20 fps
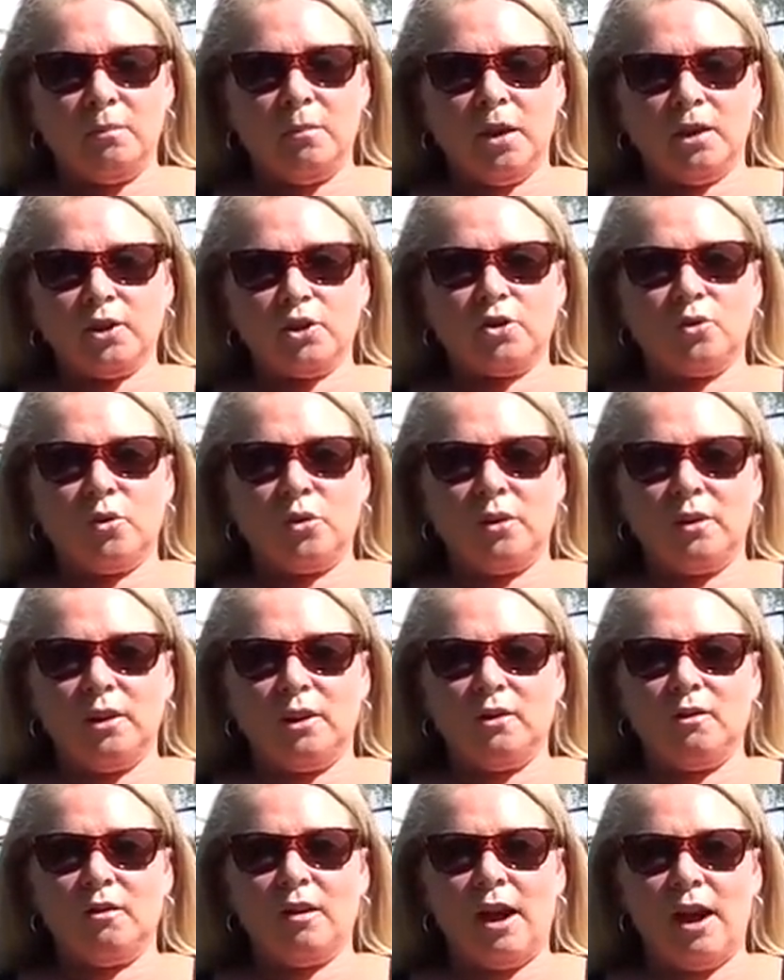much shorter
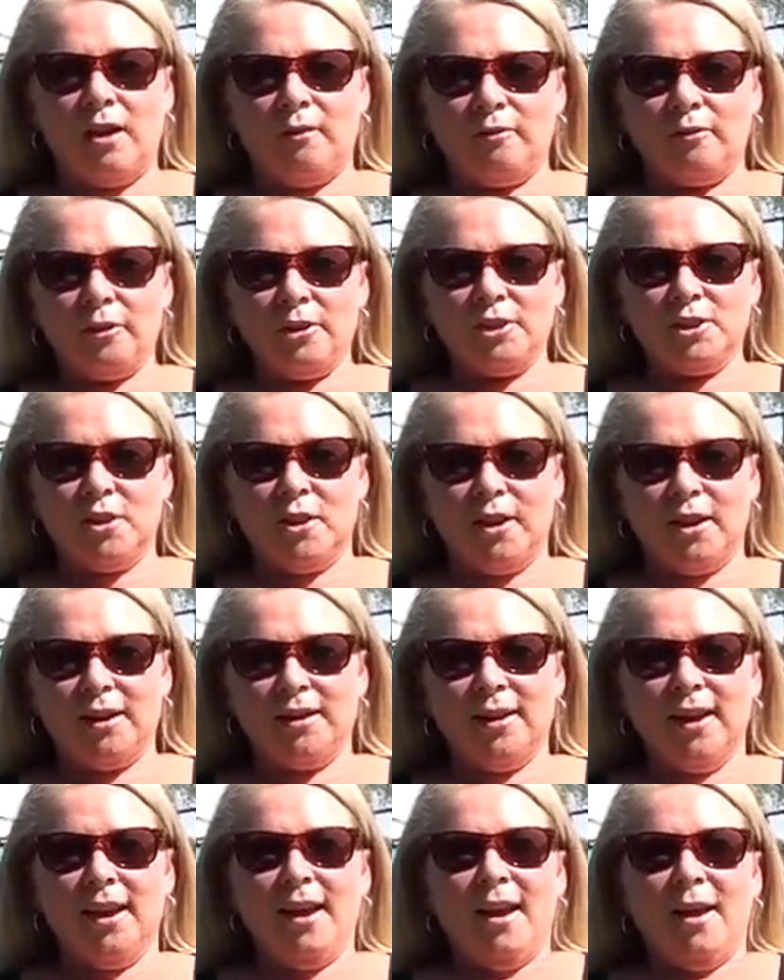than your average height
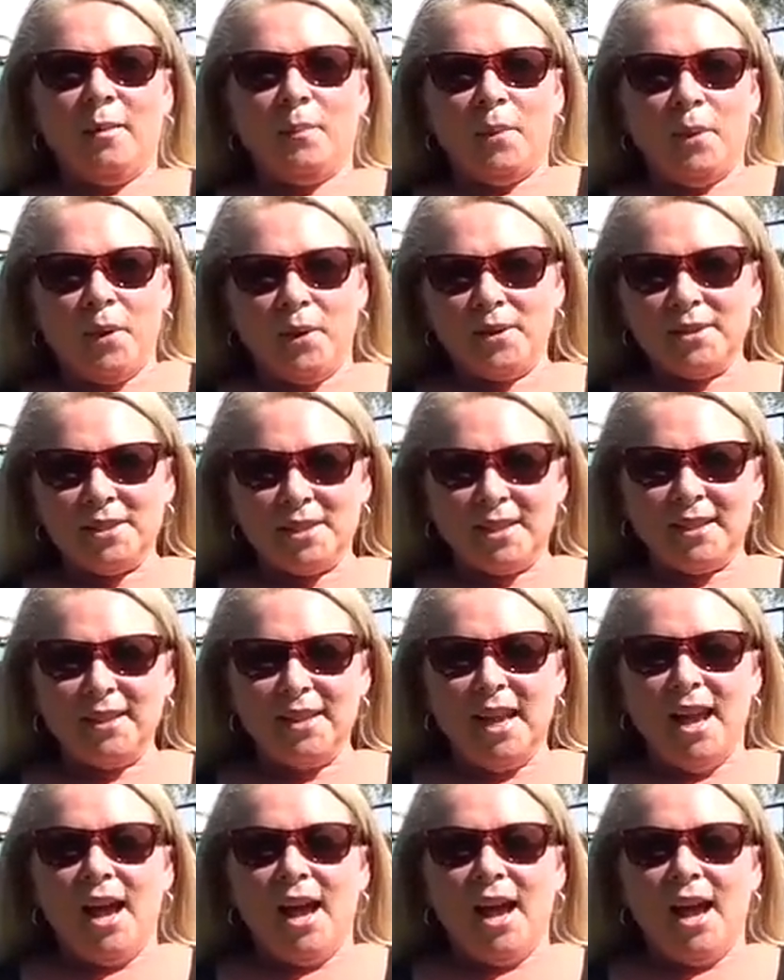person.